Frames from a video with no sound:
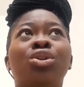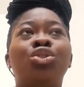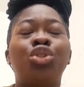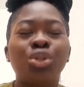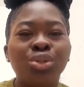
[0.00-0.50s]

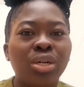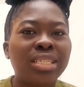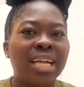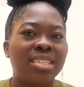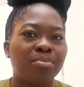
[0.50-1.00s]
do you know
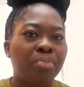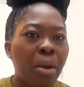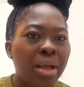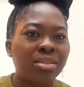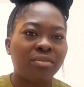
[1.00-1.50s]
that the
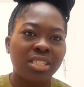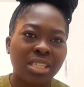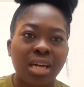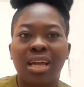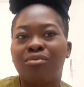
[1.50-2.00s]
parents of the
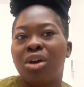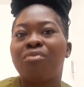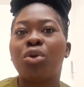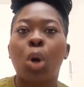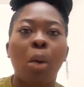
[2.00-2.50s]
child have not even